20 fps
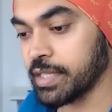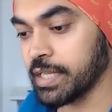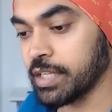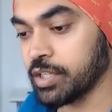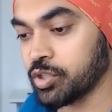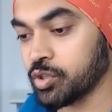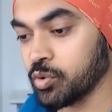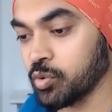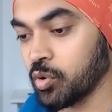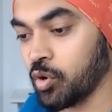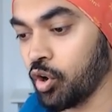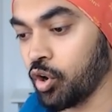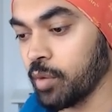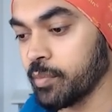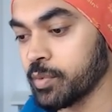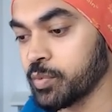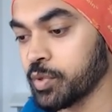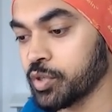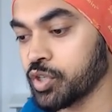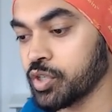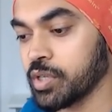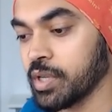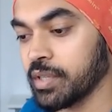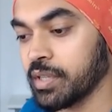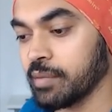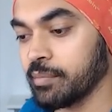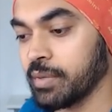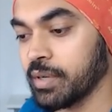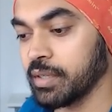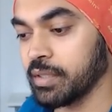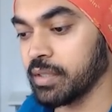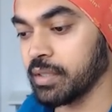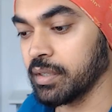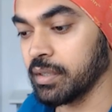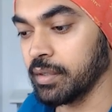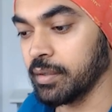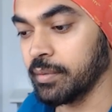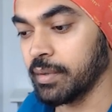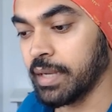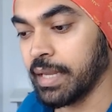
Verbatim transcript: these two columns, which is nothing but the